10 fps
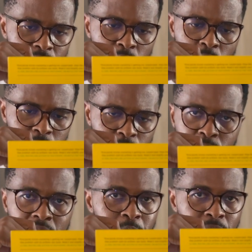the author
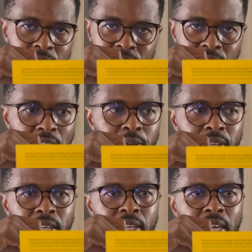really breaks it down
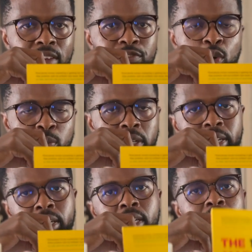in a formulaic,